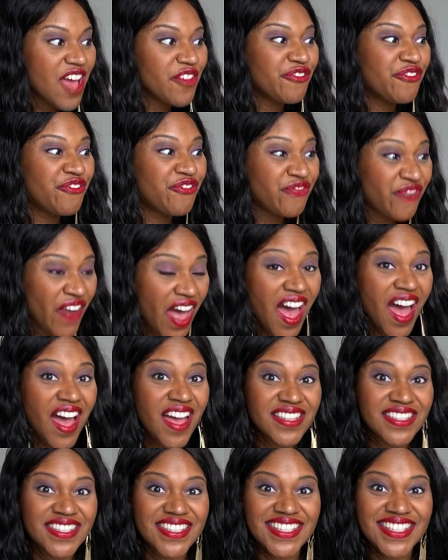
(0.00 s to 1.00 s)

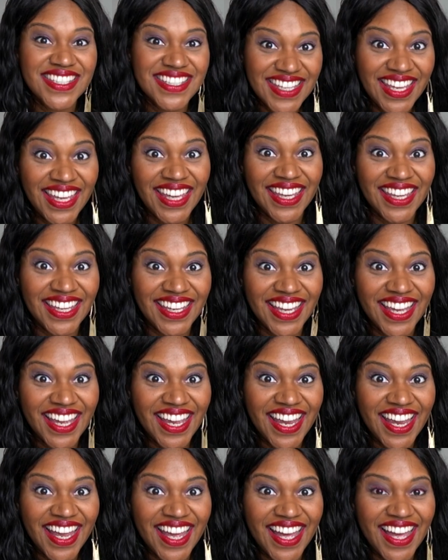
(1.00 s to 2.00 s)
first gig,
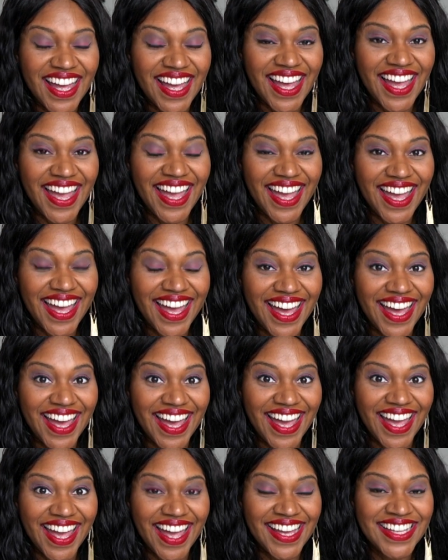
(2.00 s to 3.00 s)

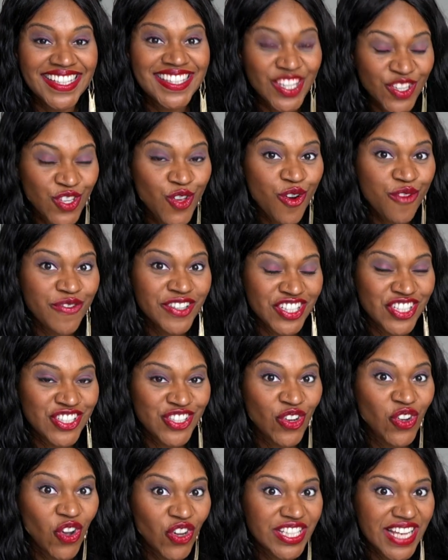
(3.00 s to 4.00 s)
is the Eurovision
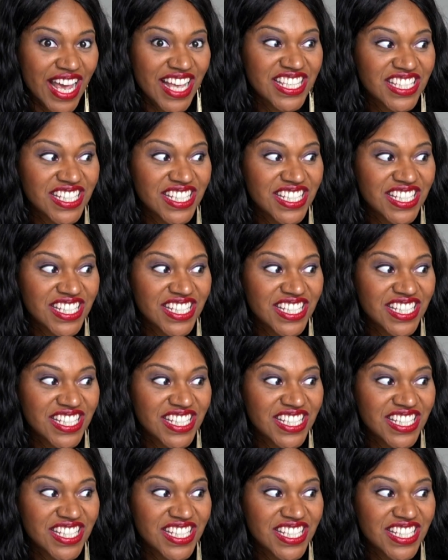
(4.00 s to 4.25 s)
Song Contest.